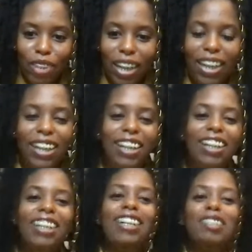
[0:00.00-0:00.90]

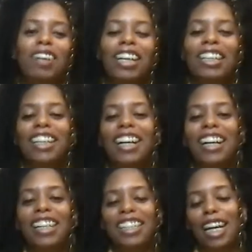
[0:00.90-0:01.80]
Oh my
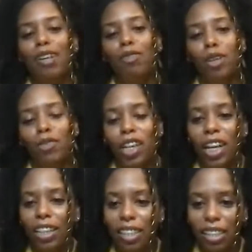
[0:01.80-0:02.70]
God. Now I'm coming to
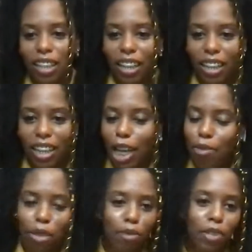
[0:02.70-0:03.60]
Arkansas. I'm
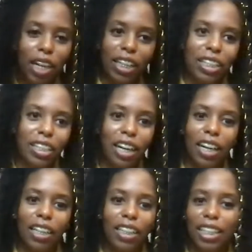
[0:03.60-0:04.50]
coming to
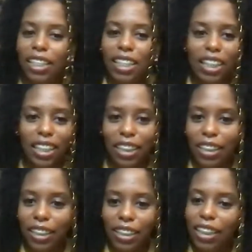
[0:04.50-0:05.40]
Arkansas. It's done.
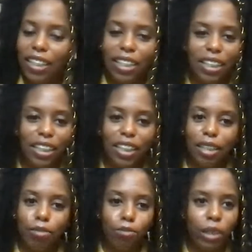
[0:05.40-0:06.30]
It's done.
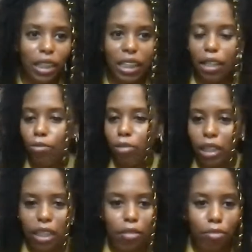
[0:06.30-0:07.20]
Book it.
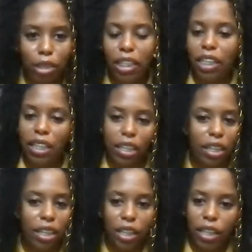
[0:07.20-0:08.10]
Book it. Book it.
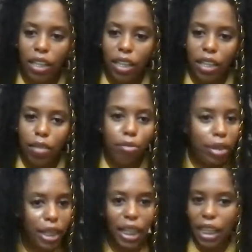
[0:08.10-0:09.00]

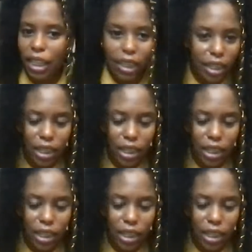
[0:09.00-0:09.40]
Book it.